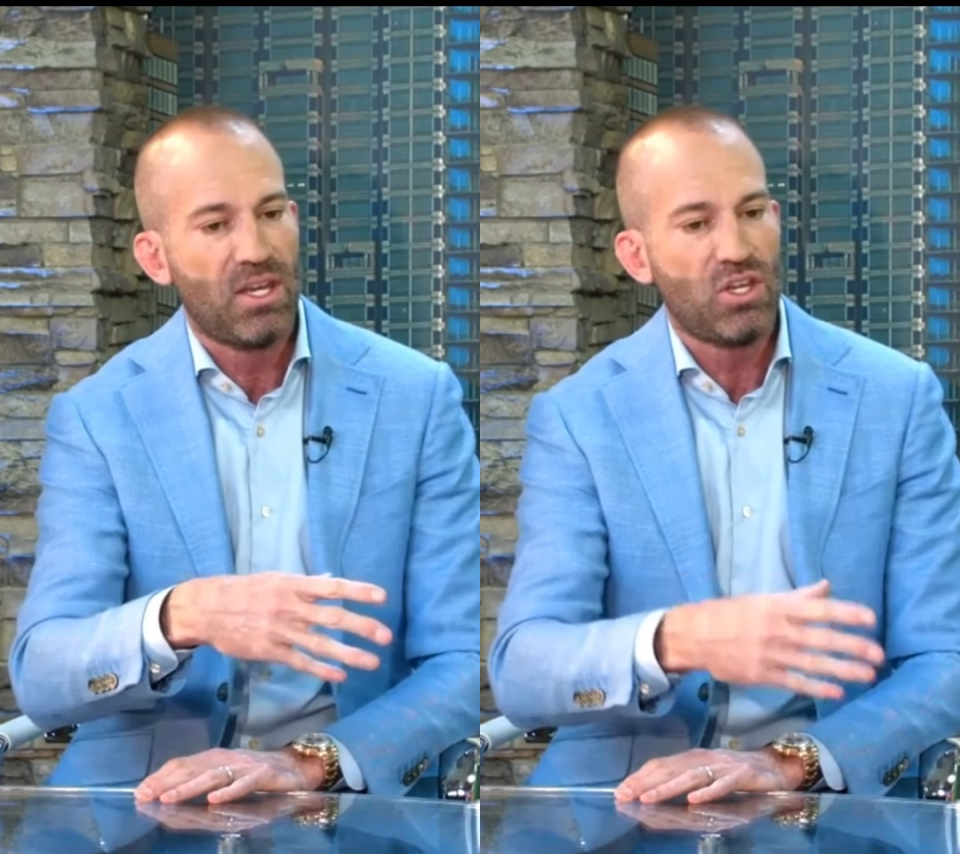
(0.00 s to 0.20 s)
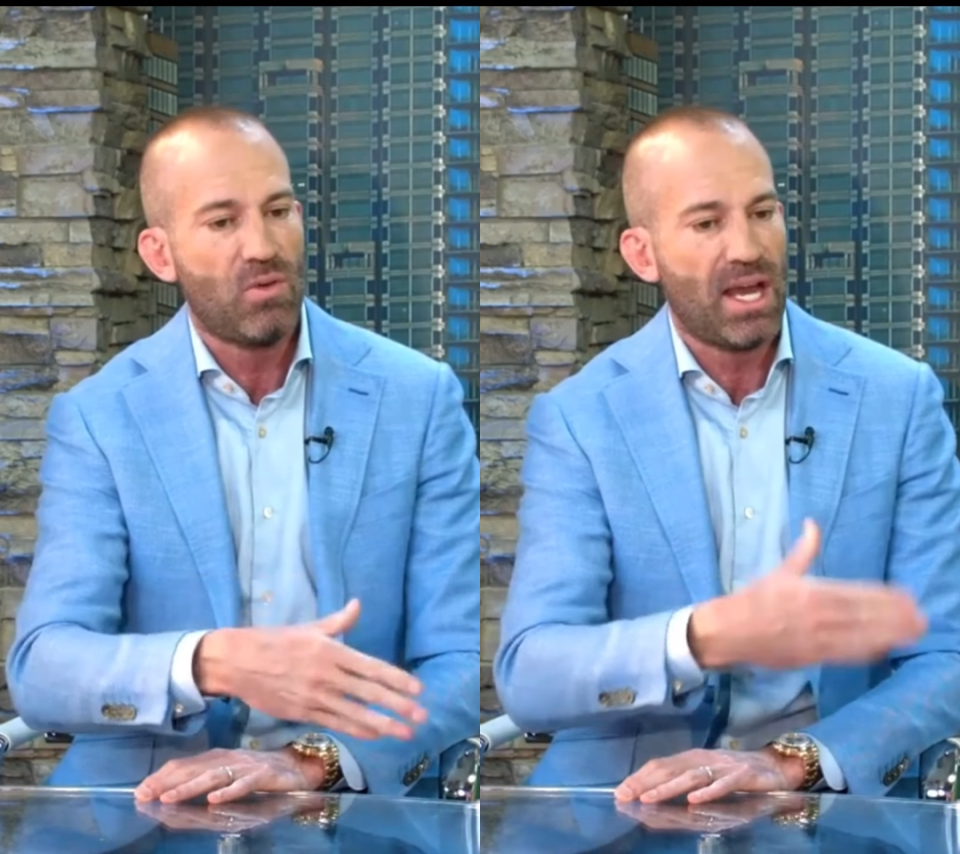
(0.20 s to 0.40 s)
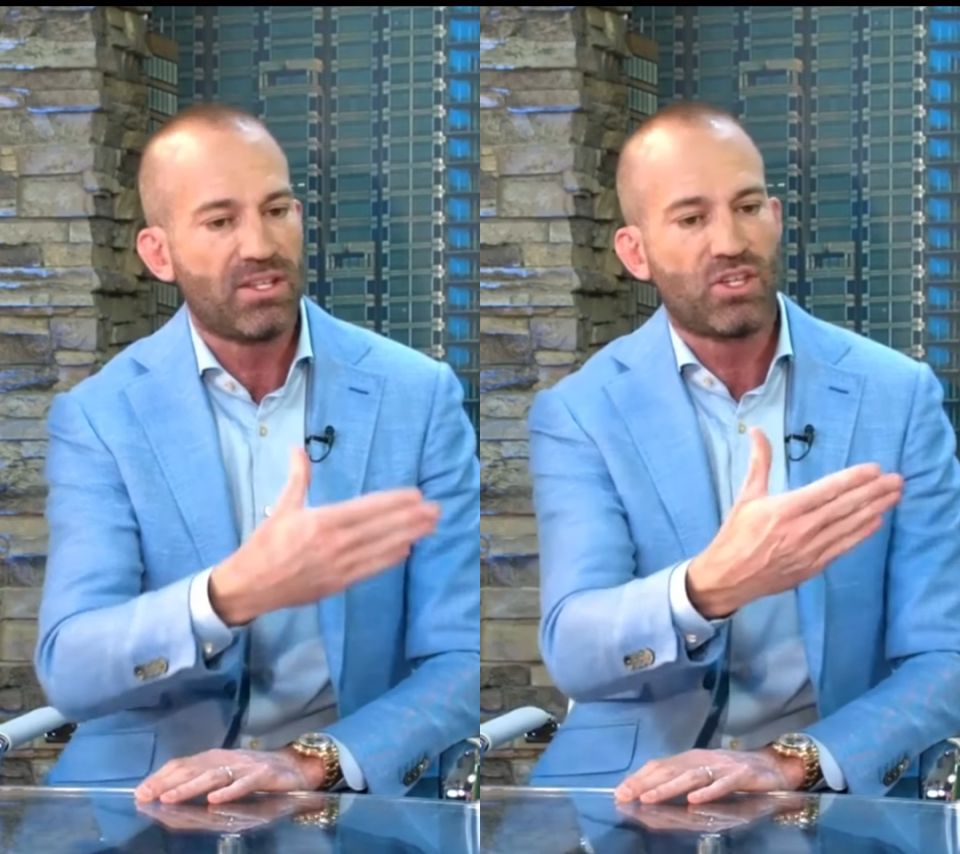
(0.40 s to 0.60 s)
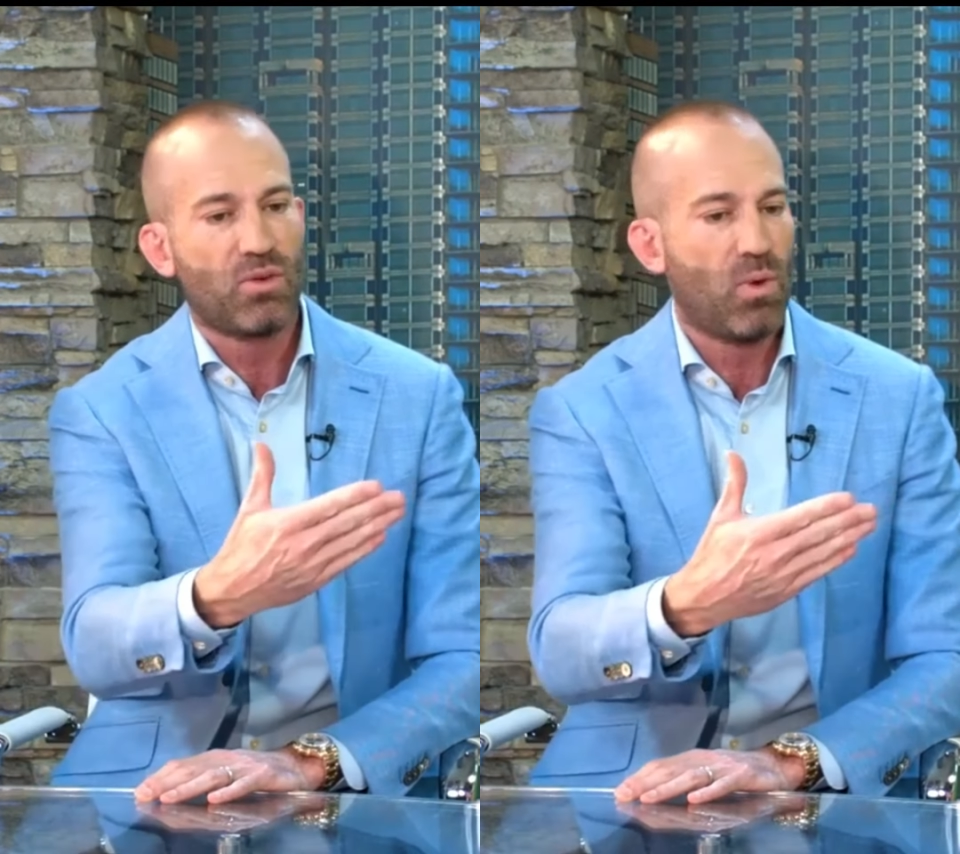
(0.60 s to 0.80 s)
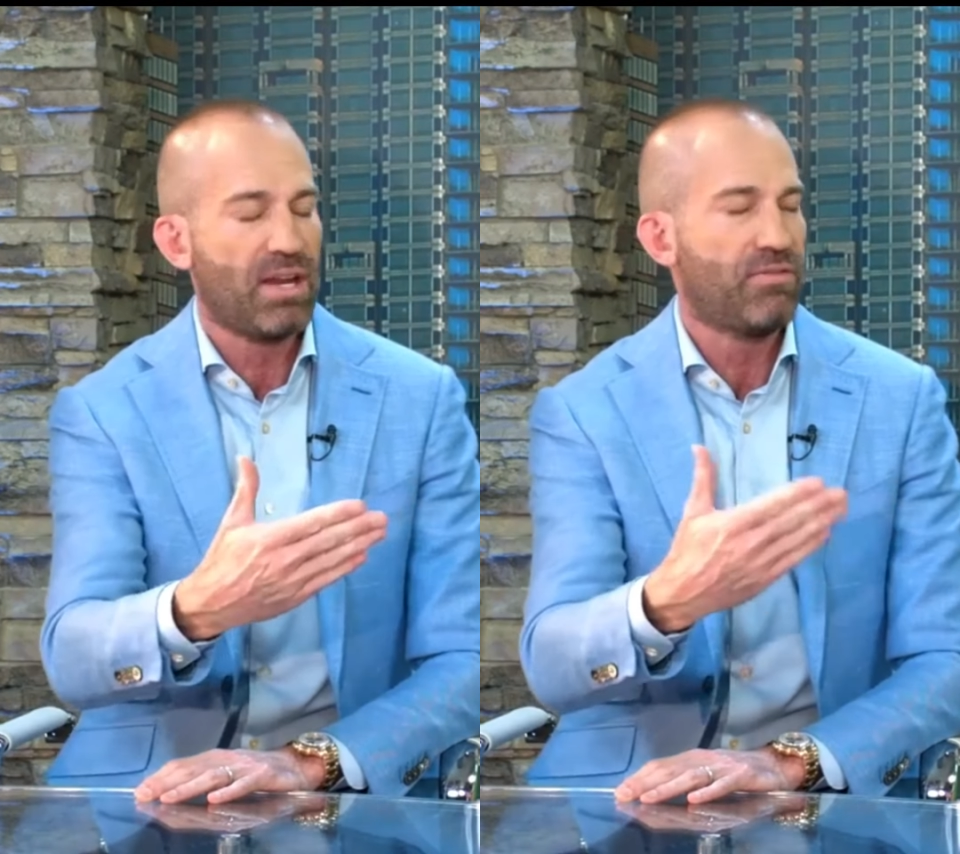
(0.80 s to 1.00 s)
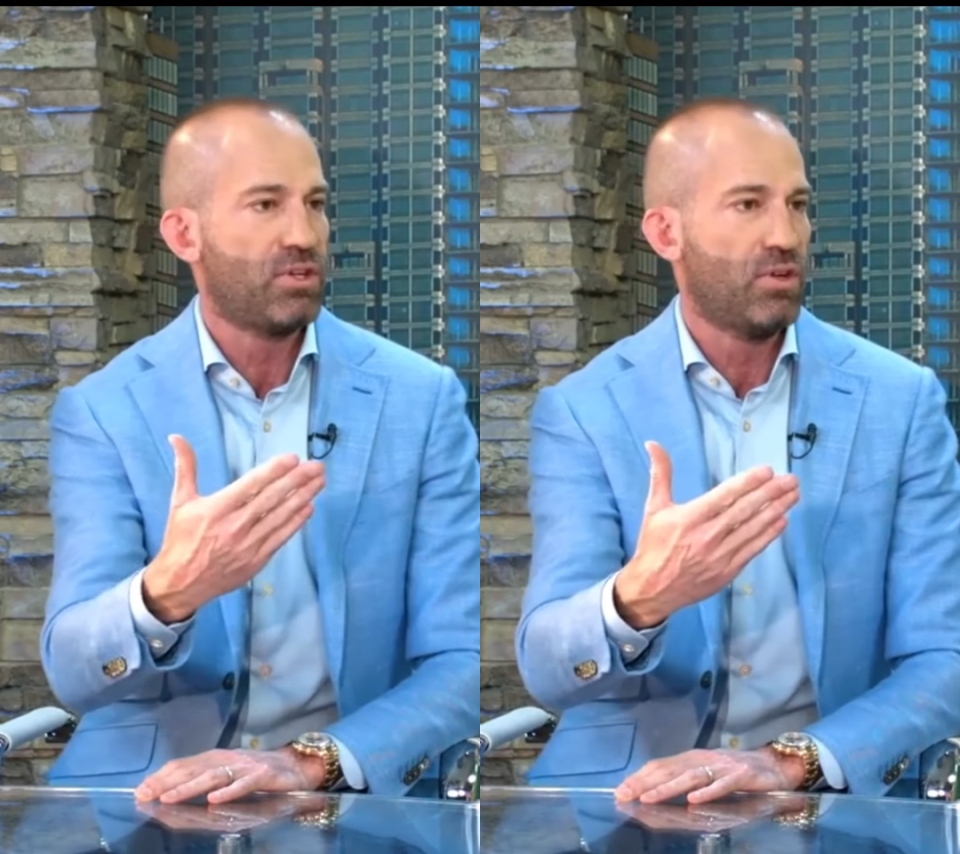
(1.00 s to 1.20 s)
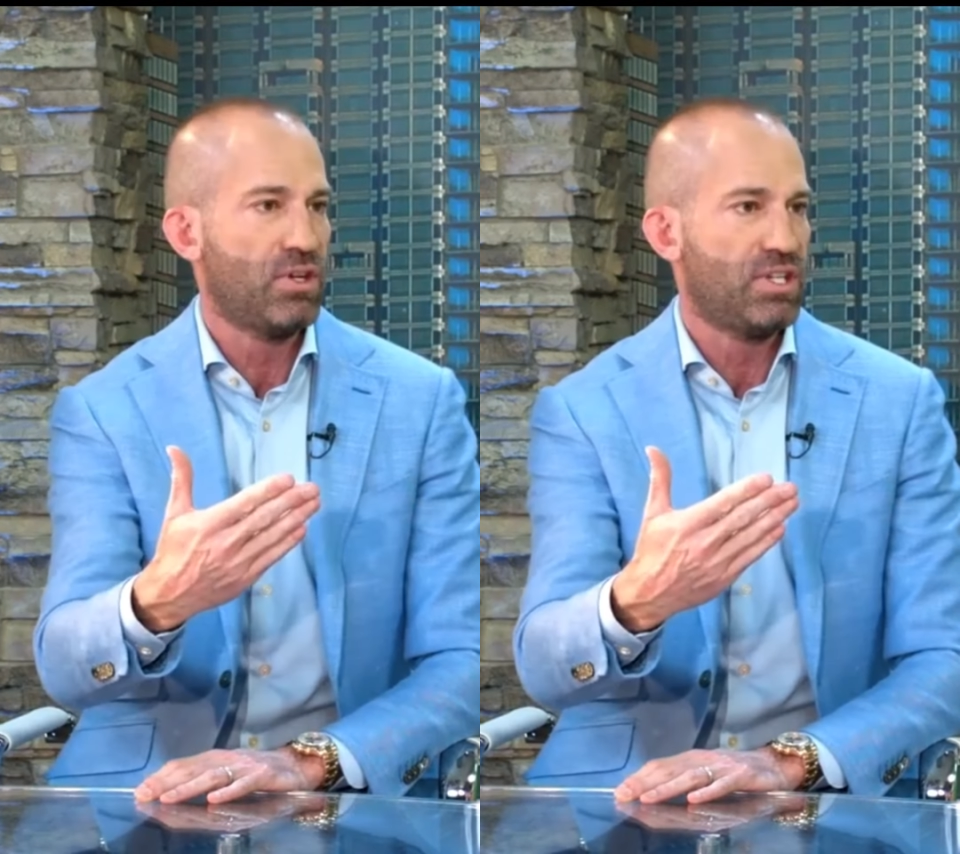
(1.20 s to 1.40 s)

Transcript: you ask your wife to go to